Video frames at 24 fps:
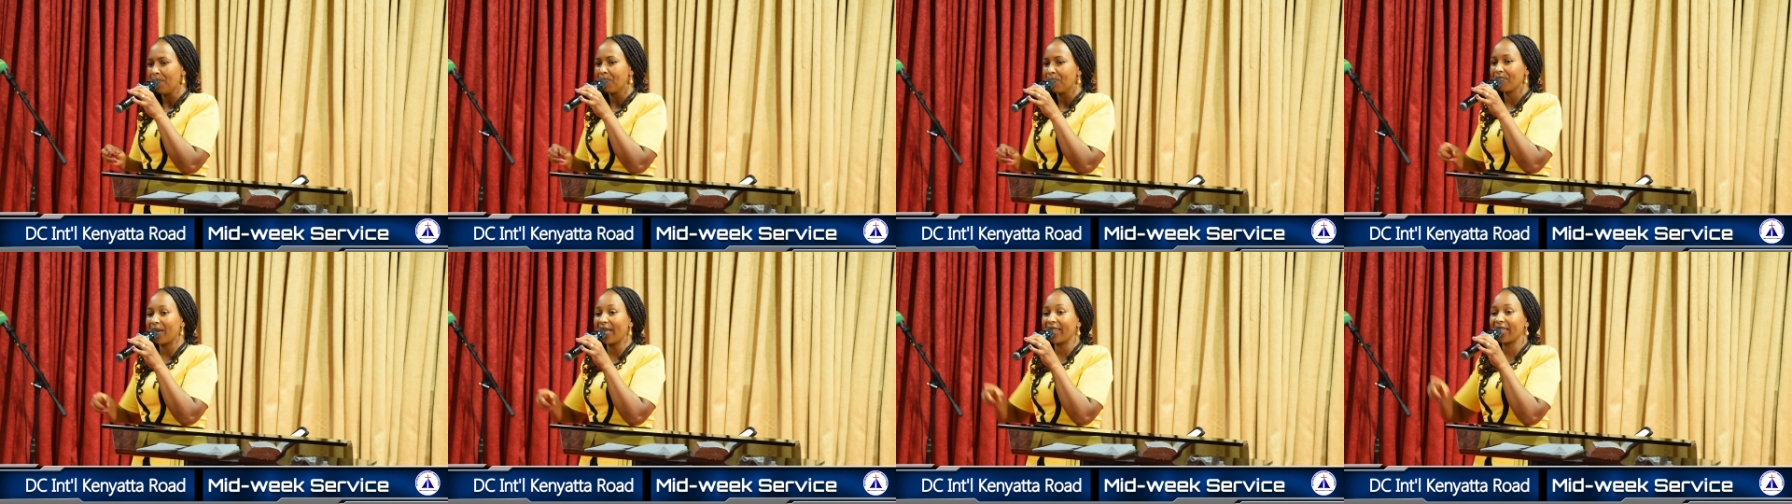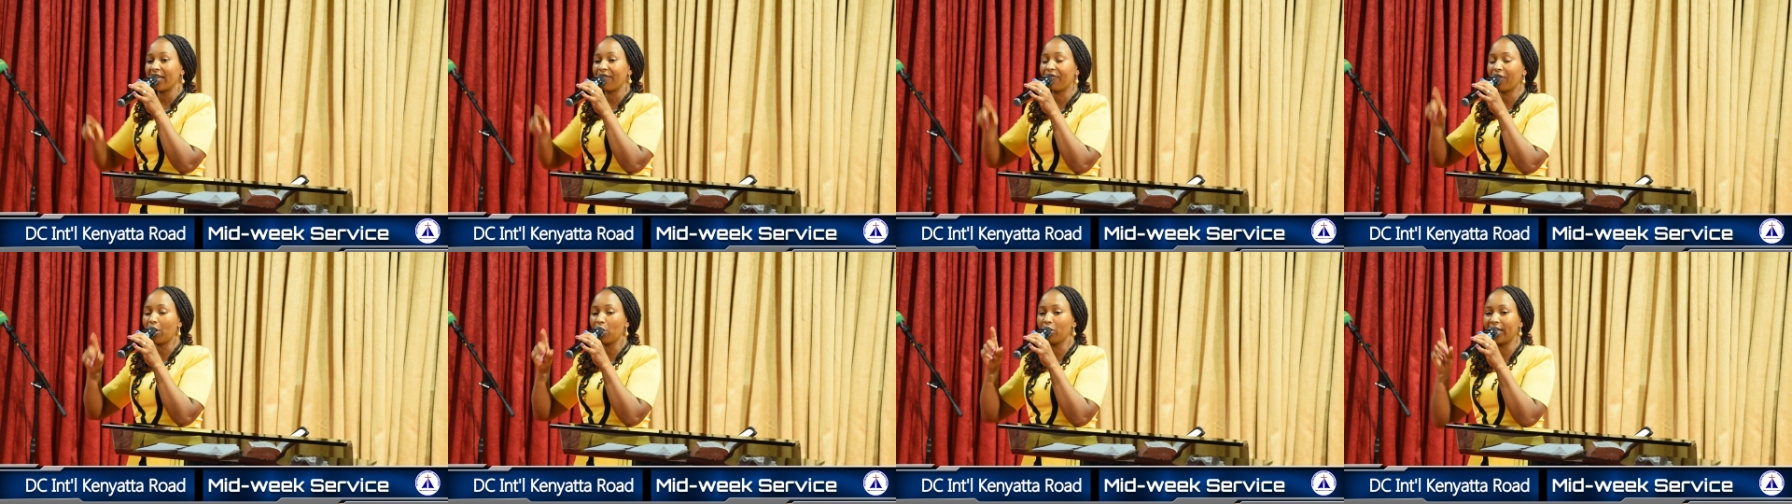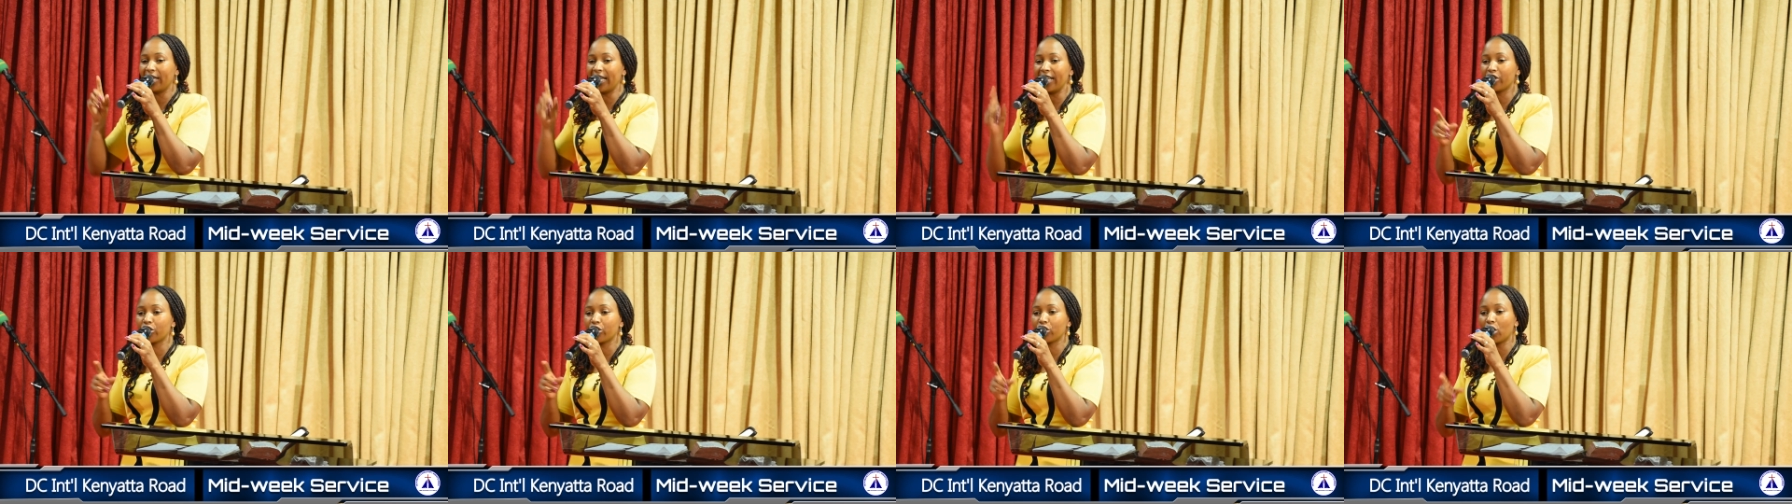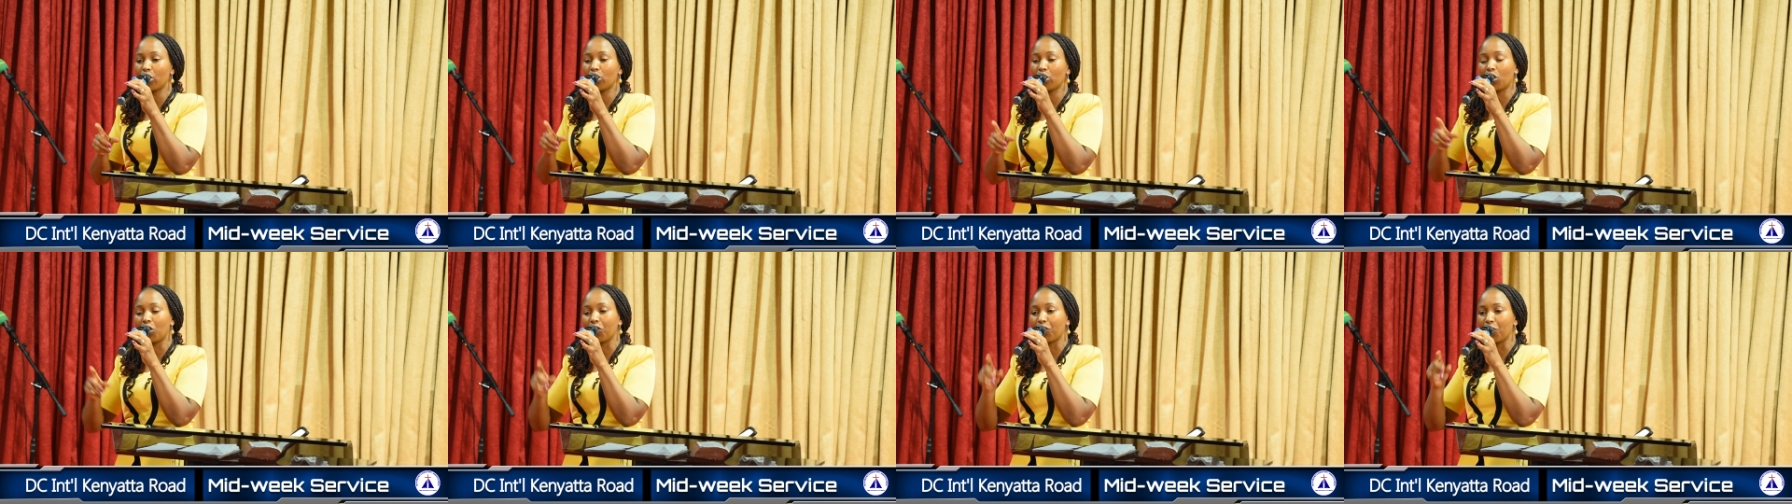but the
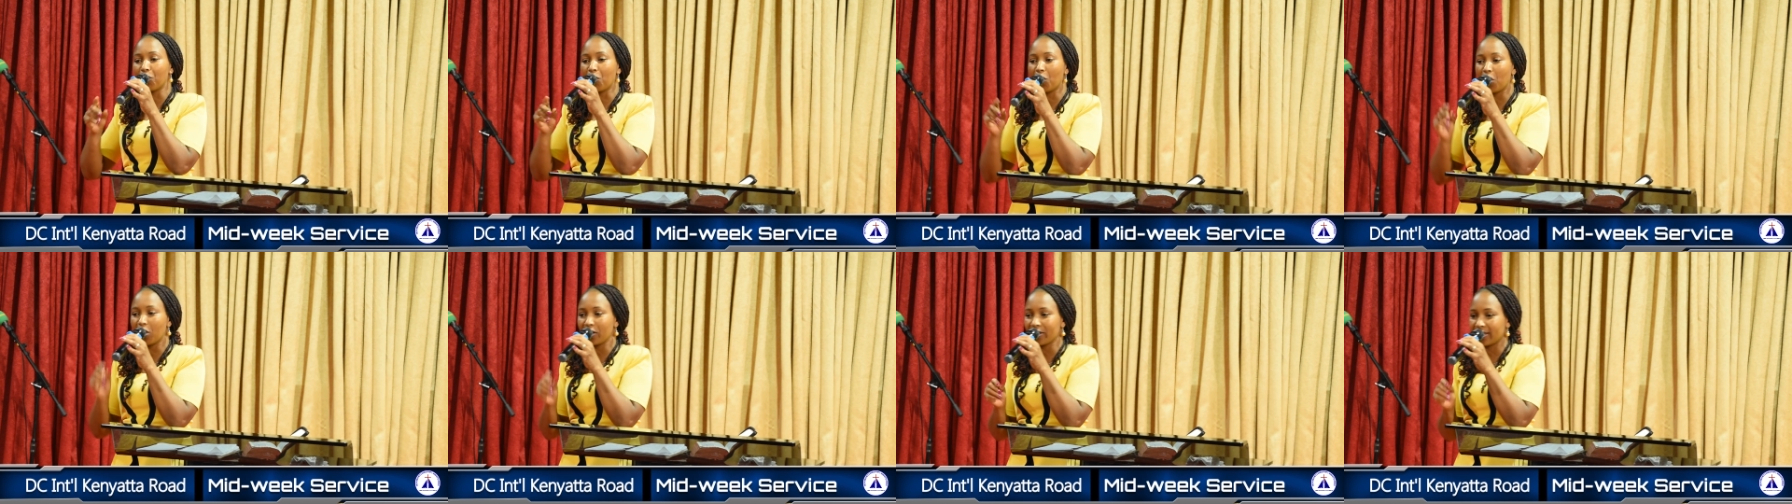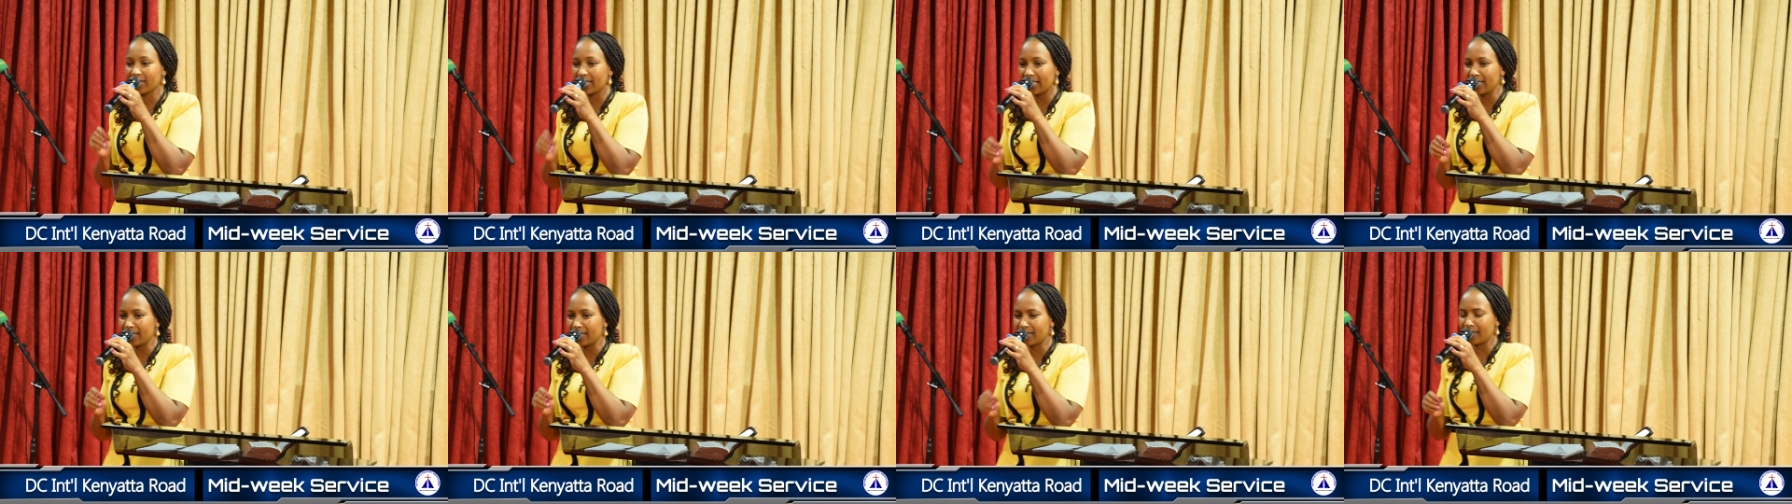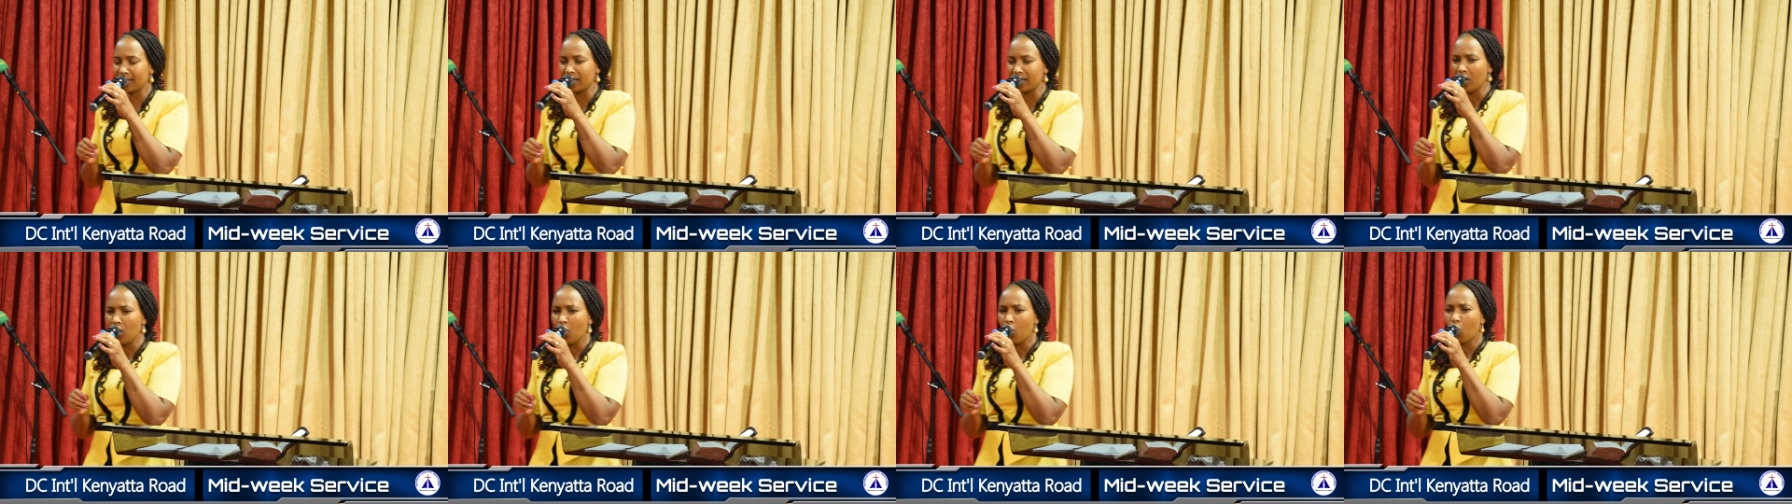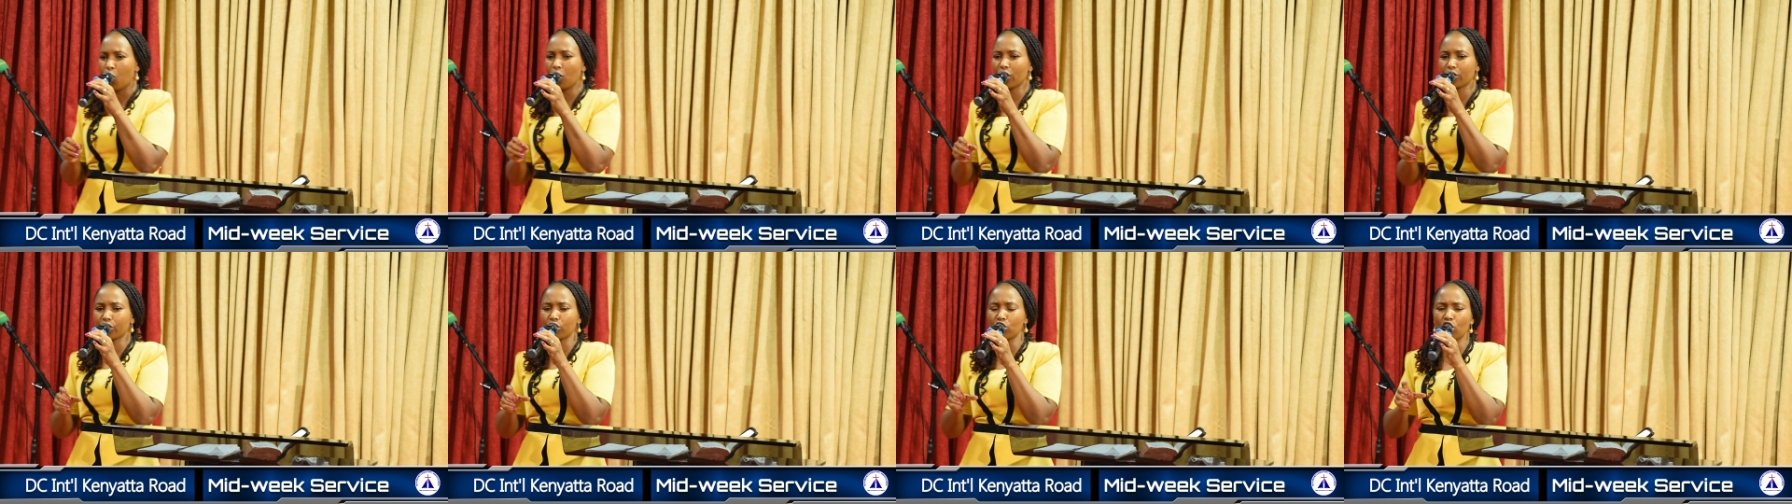foundation of Moses
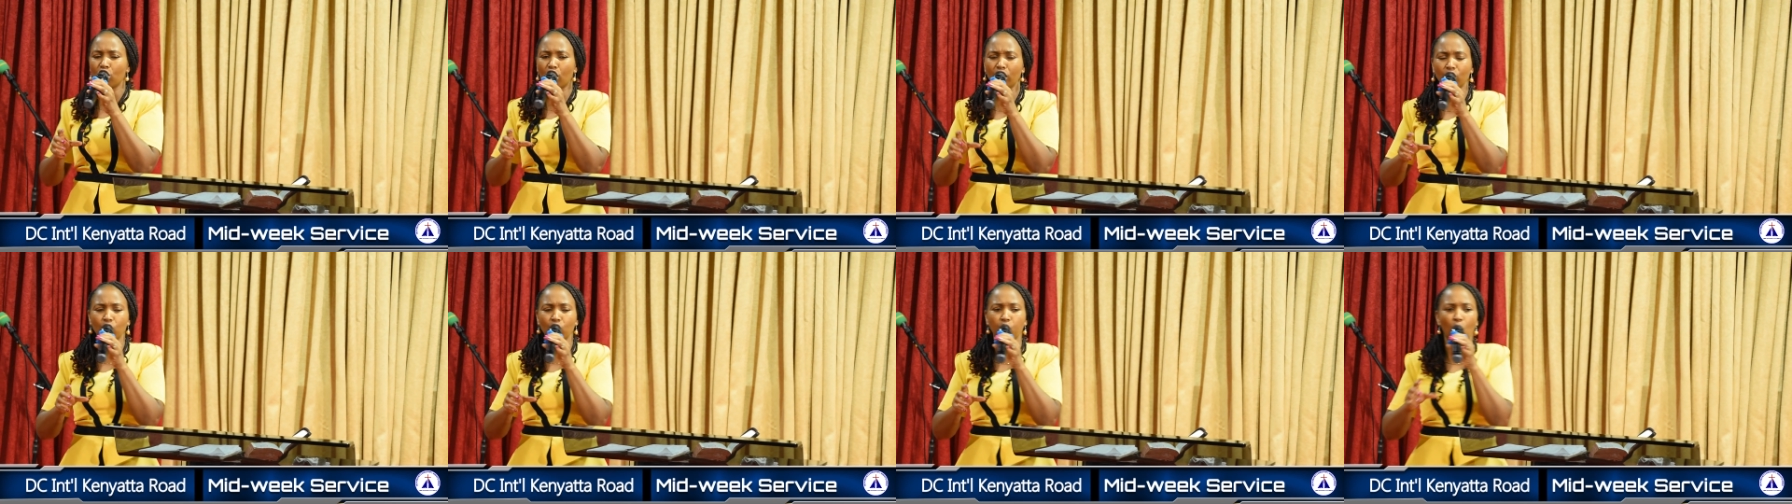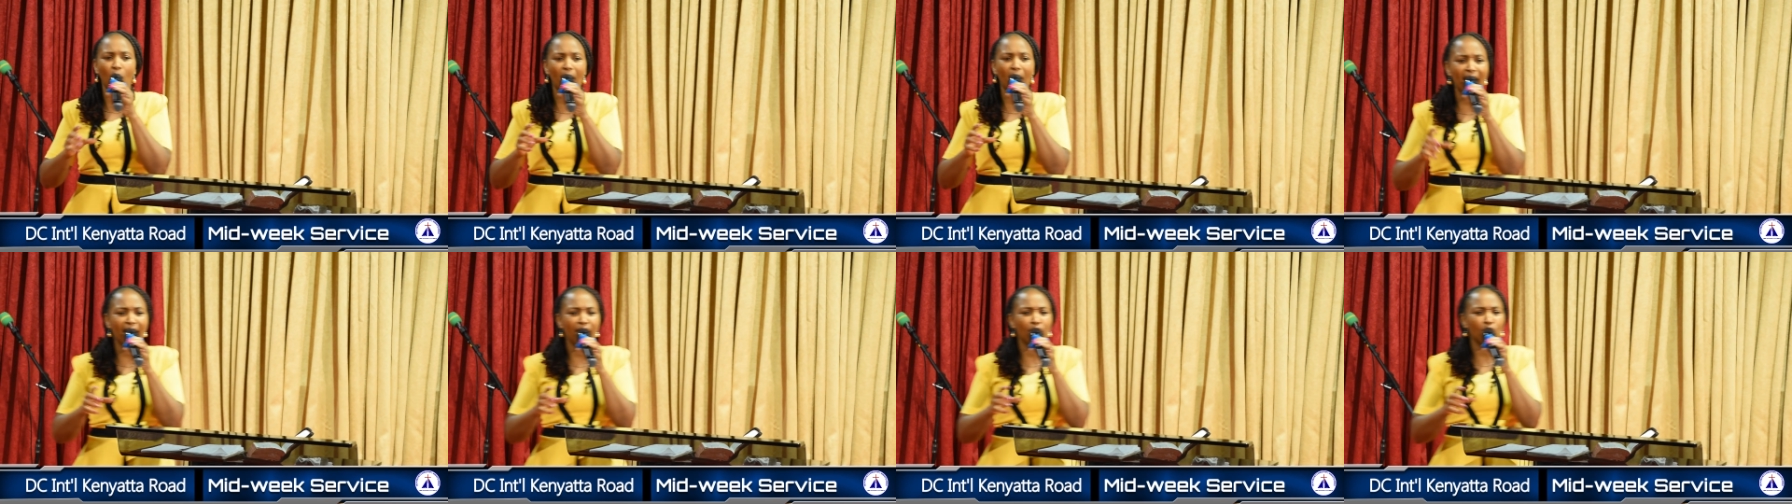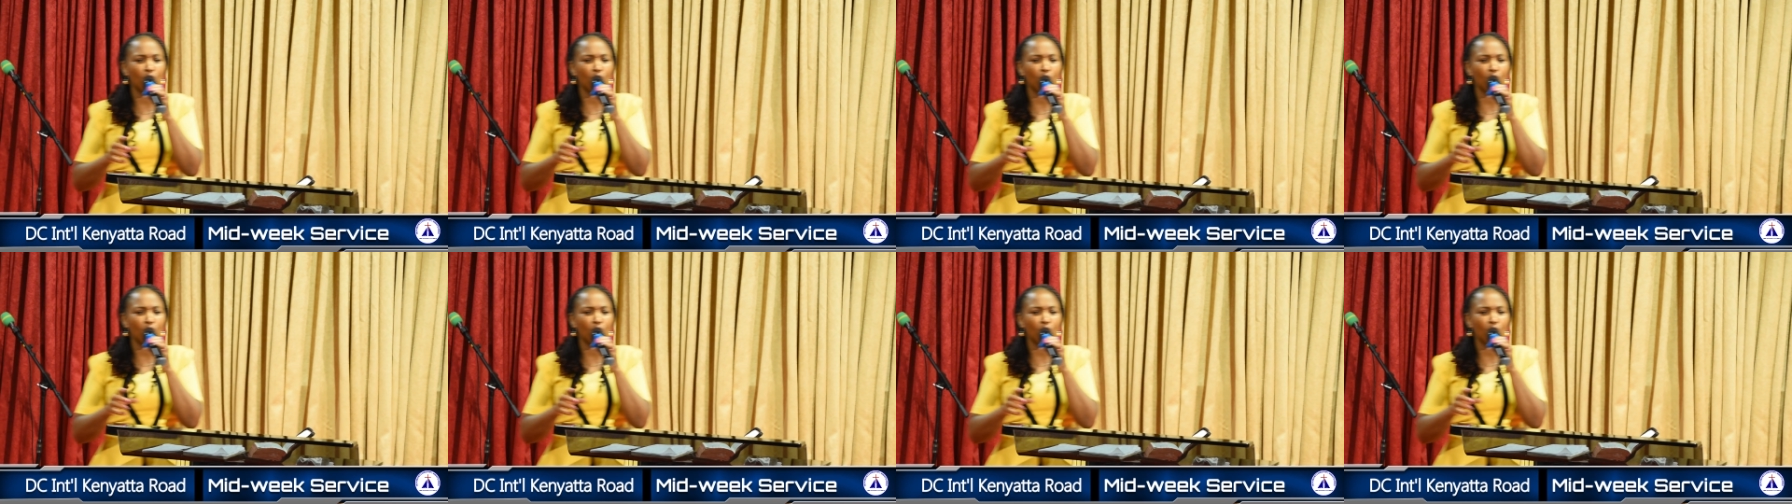was not one